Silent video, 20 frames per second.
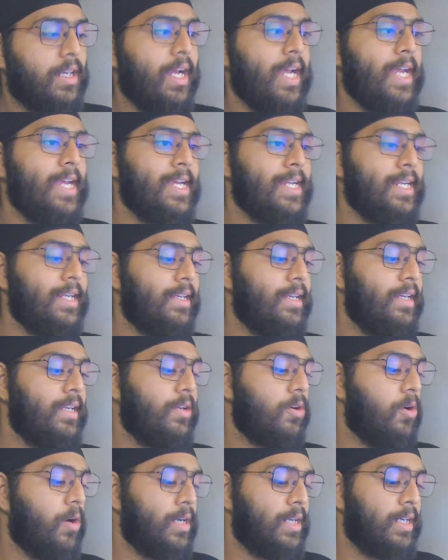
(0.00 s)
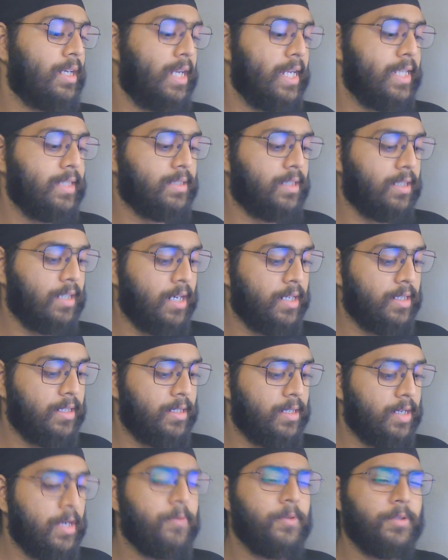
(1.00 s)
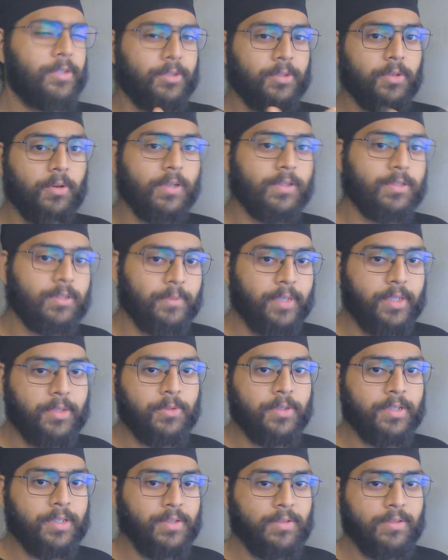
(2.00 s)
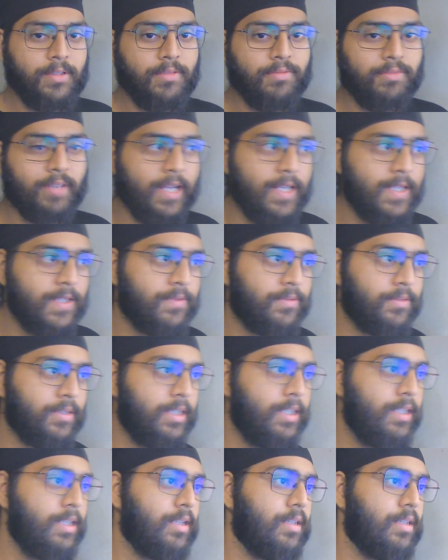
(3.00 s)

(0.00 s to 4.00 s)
I got it laser cutted. I would also be showing you the files for it.